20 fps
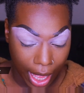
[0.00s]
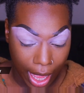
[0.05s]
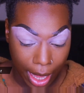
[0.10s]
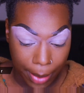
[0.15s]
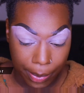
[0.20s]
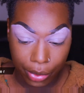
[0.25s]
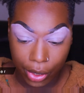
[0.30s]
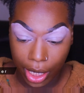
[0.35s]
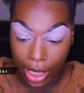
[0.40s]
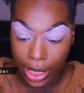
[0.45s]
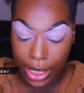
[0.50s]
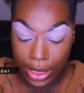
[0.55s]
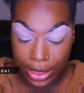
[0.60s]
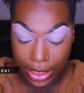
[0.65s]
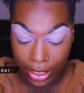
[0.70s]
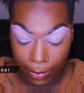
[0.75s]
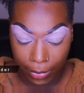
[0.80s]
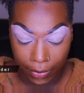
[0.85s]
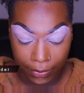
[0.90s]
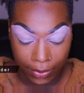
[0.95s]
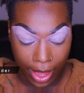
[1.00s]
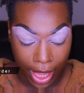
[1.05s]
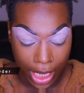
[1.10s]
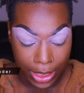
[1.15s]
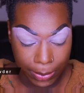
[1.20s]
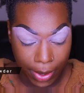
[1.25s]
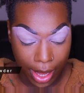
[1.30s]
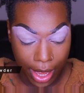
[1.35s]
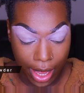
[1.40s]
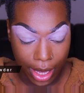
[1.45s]
I pray that it doesn't give me
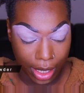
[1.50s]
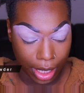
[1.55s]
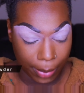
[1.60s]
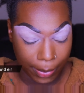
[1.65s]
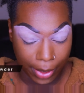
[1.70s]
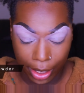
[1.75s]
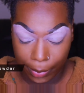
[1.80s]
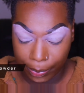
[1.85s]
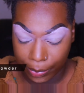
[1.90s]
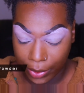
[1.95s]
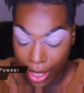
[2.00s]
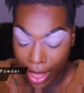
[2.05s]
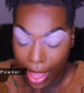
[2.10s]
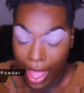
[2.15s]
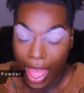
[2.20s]
flashback. I mean,